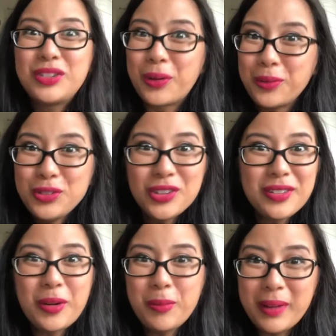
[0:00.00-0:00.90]
Don't
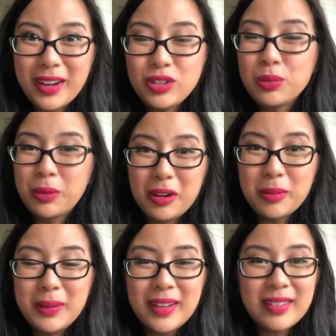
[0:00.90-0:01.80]
just go back to
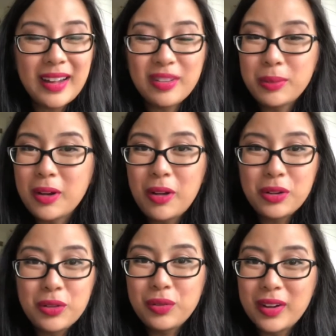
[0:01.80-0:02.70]
work because that's what all
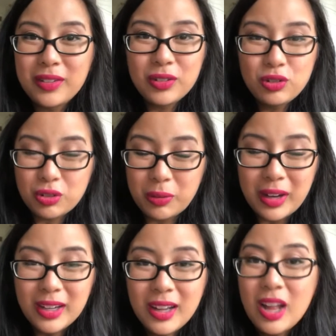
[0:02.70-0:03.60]
your friends are
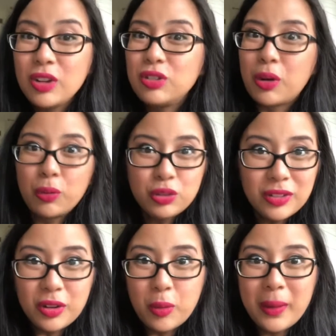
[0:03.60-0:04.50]
doing. Don't
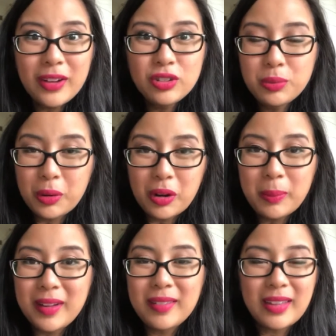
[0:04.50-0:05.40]
just go back to work
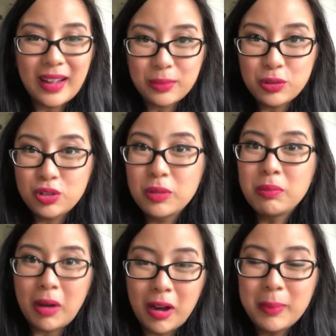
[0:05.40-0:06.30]
because that's what your
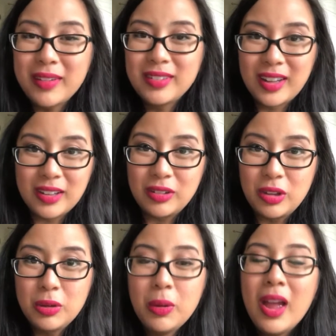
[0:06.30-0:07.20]
mom is telling
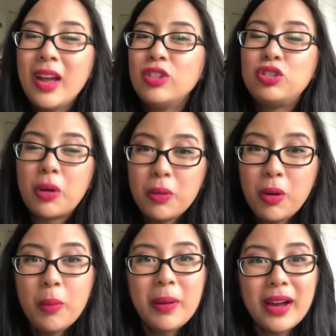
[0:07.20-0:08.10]
you. Don't
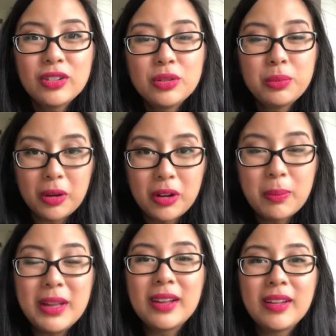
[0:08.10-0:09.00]
go back to work
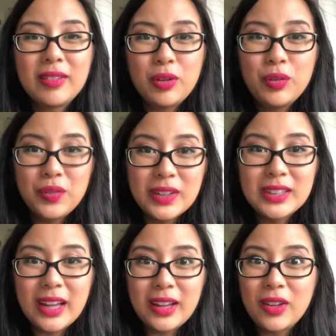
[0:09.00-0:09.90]
because you feel
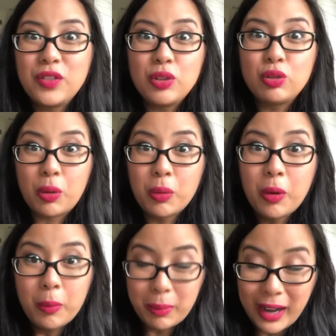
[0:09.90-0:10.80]
like if you don't
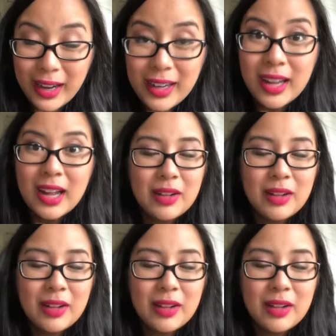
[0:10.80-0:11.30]
go back,